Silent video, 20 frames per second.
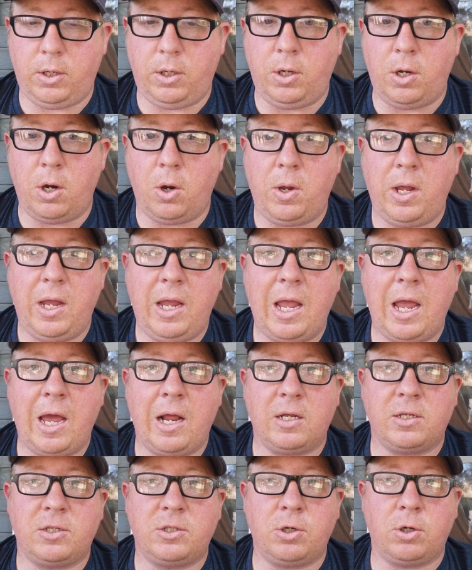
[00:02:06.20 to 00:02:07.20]
he
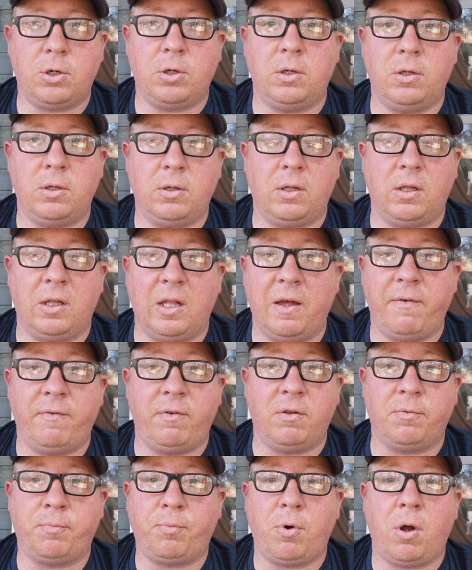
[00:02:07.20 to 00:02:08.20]
had a certain
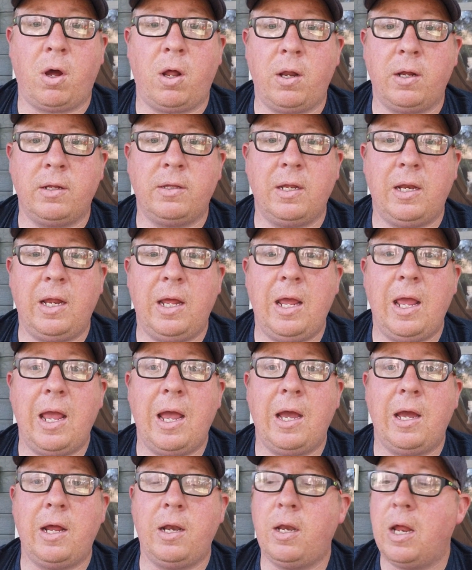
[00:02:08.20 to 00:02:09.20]
level of product that he
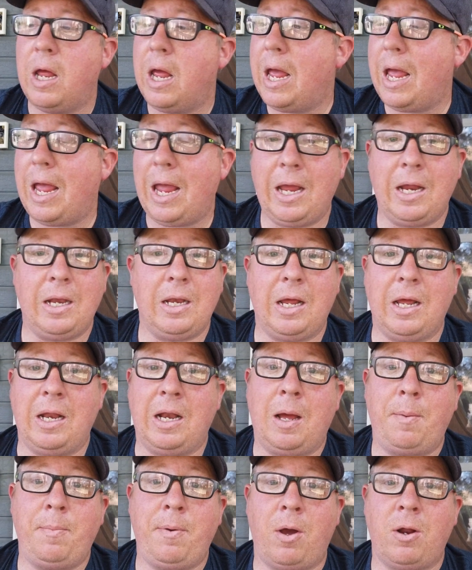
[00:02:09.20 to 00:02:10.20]
had, and
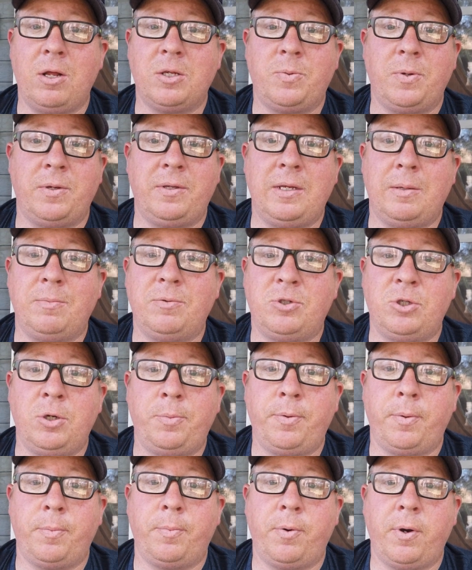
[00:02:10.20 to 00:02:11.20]
I'll be honest with you, I'm
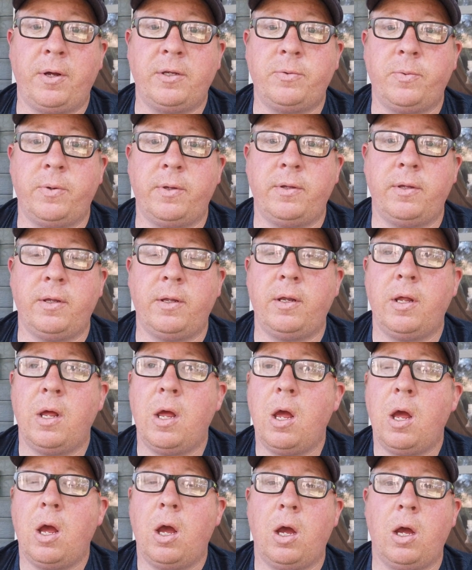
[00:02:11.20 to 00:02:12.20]
super impressed with it.
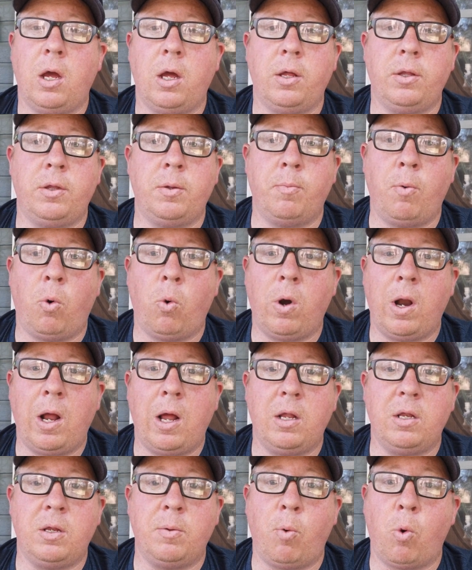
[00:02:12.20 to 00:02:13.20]
The more
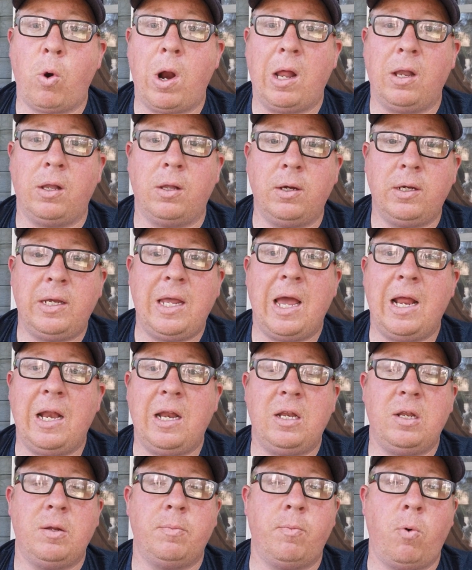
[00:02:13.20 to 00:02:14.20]
I look at
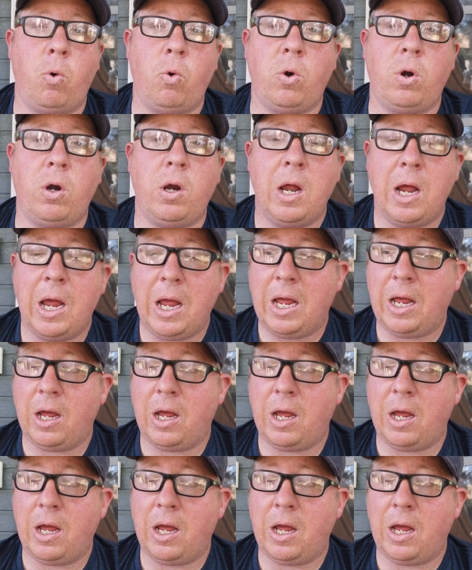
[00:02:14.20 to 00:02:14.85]
it, the more